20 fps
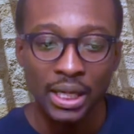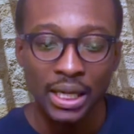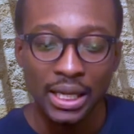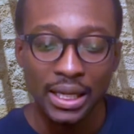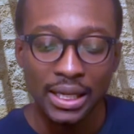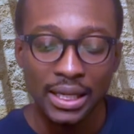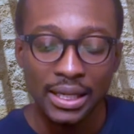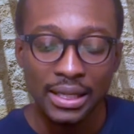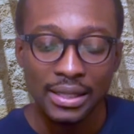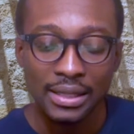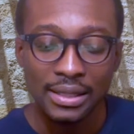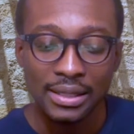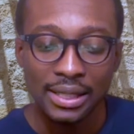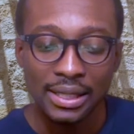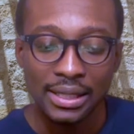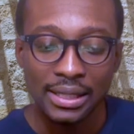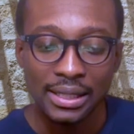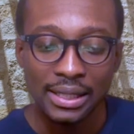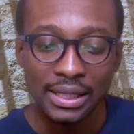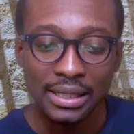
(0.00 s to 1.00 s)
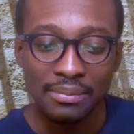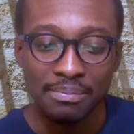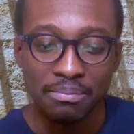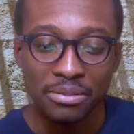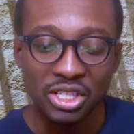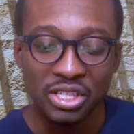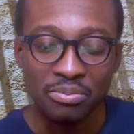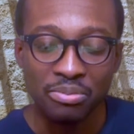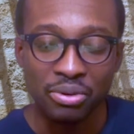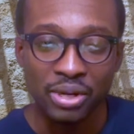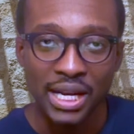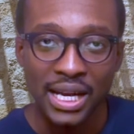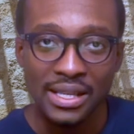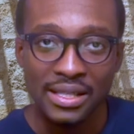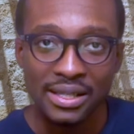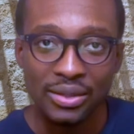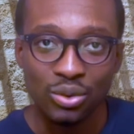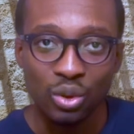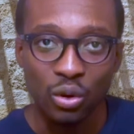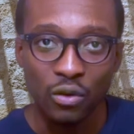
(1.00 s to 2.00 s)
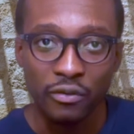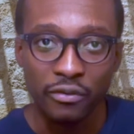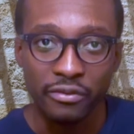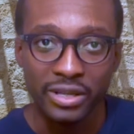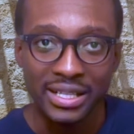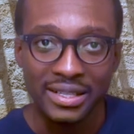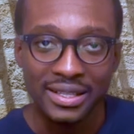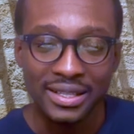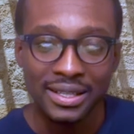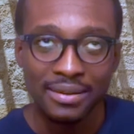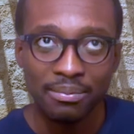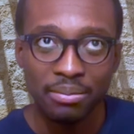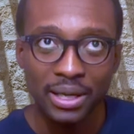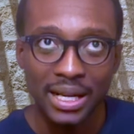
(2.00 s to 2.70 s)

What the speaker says: It is in the mispricing of risk